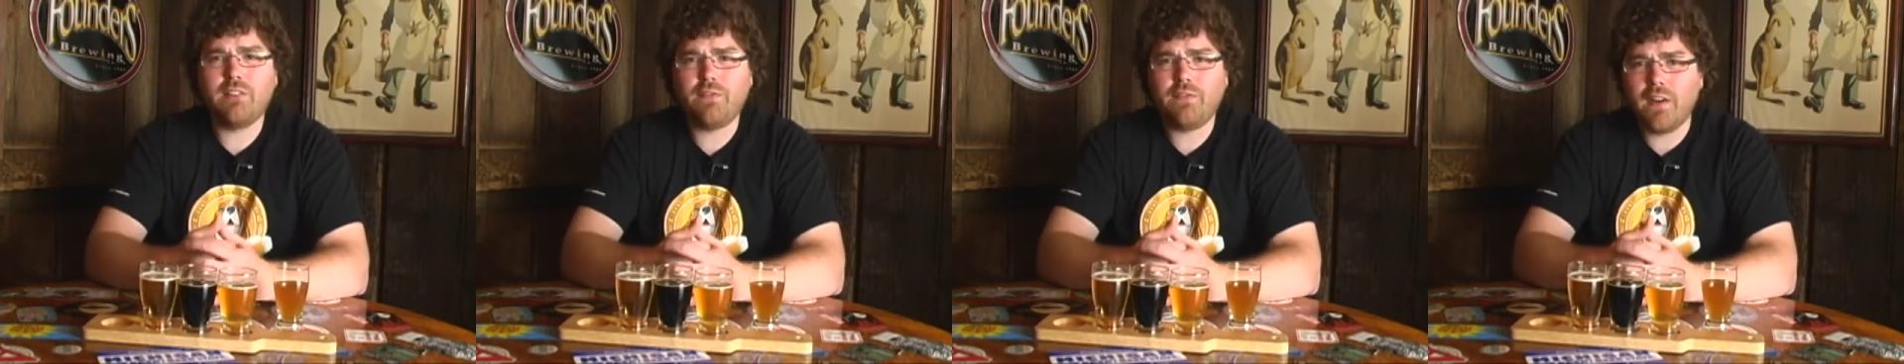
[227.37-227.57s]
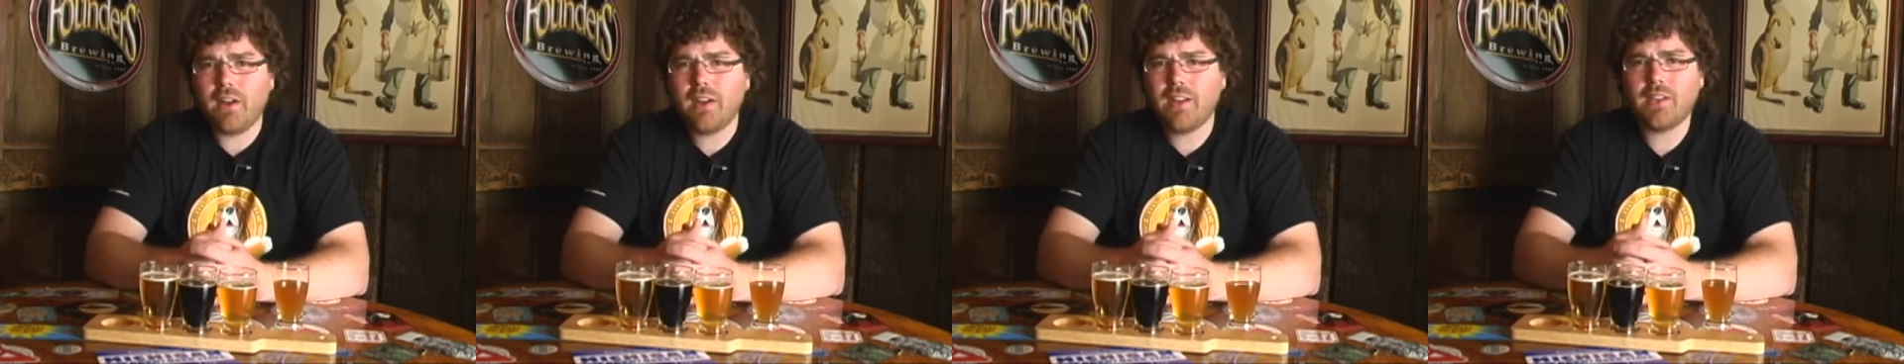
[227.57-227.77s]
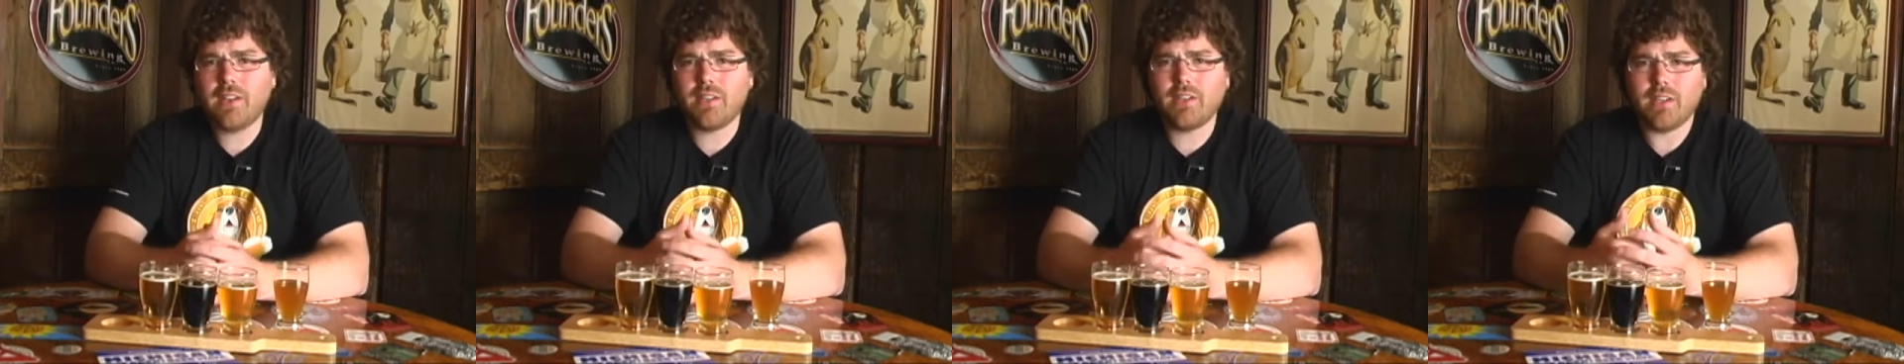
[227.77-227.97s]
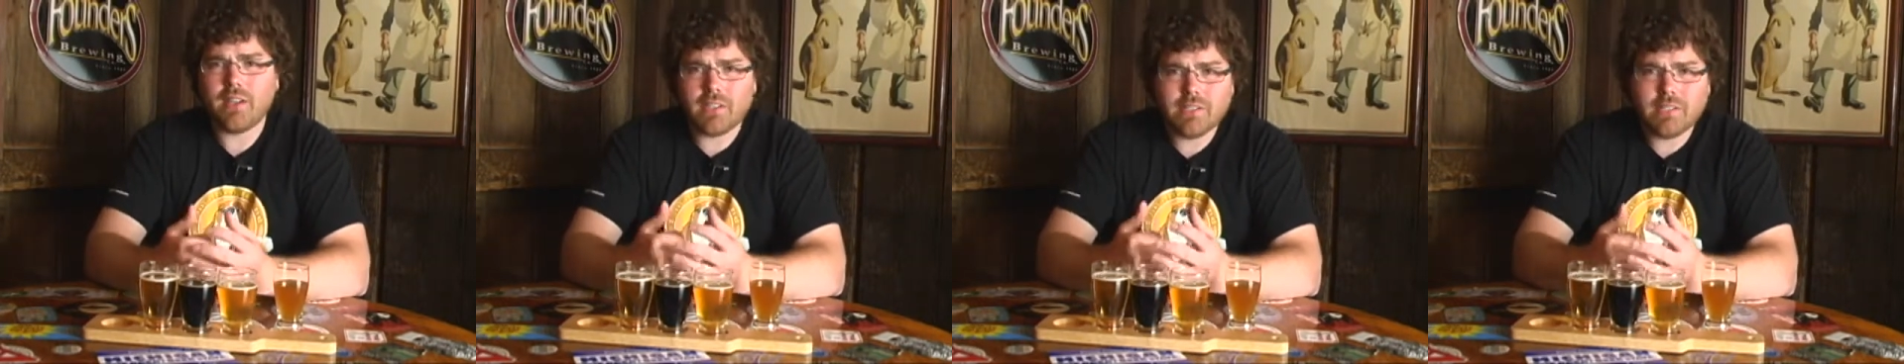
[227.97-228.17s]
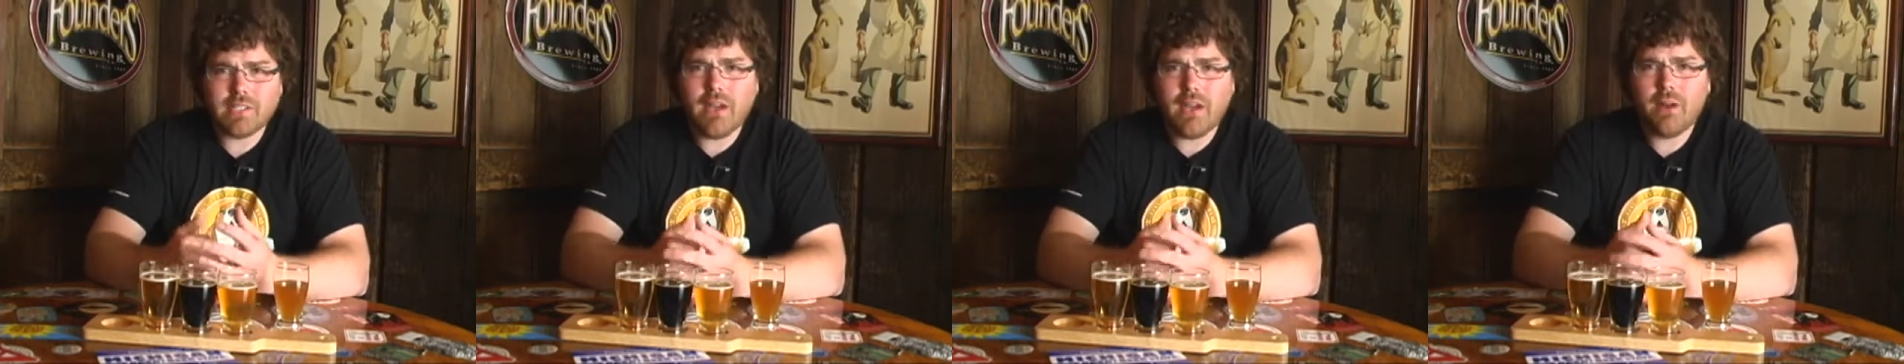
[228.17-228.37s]
funk or
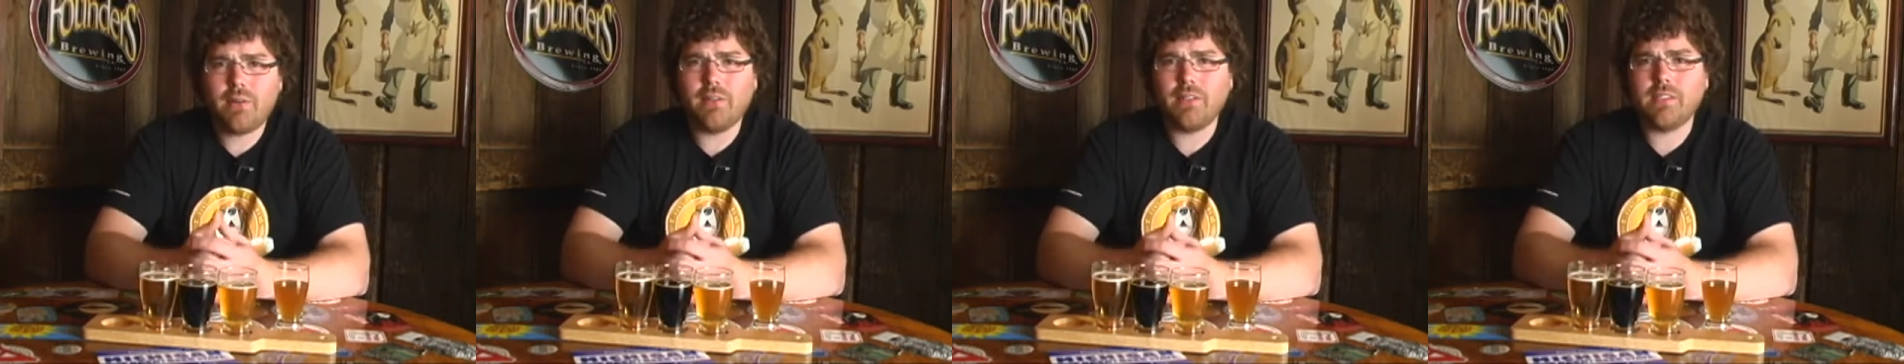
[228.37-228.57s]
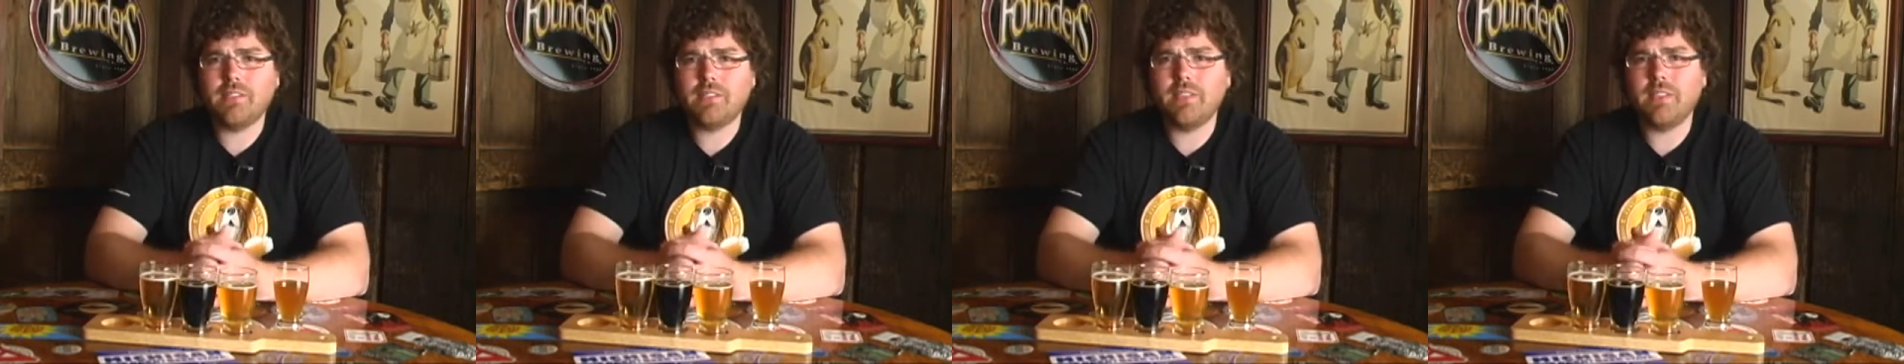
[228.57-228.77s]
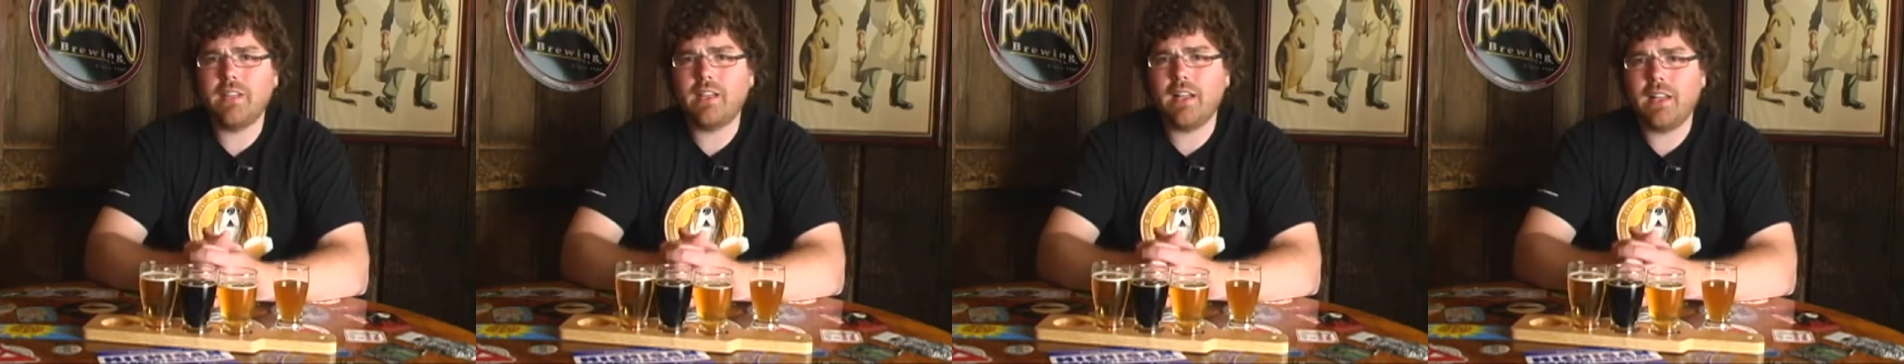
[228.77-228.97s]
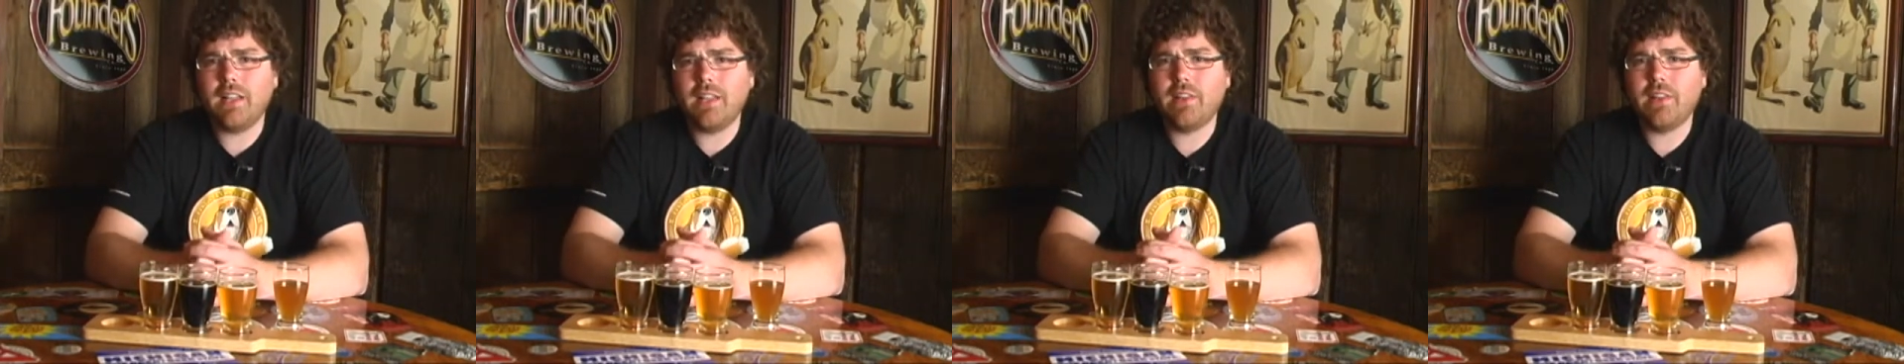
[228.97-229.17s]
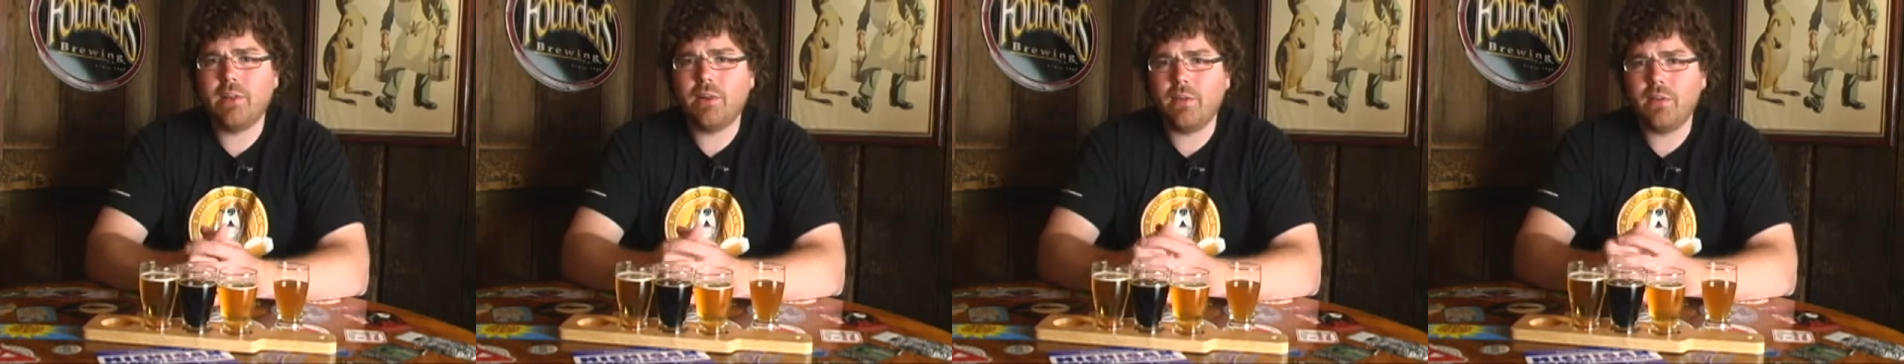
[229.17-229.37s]
sourness that
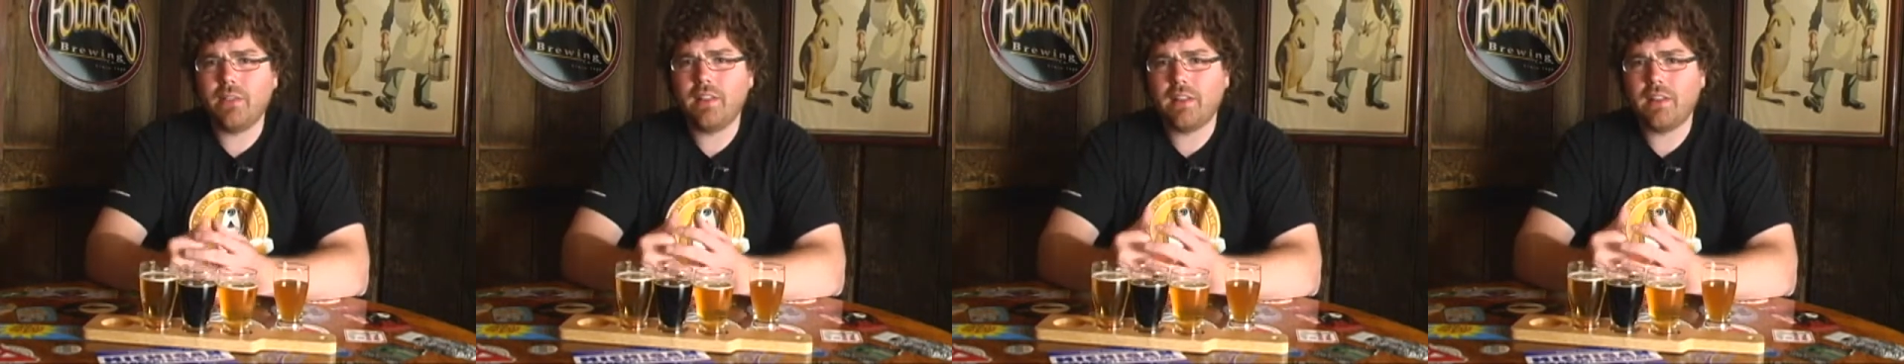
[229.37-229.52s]
that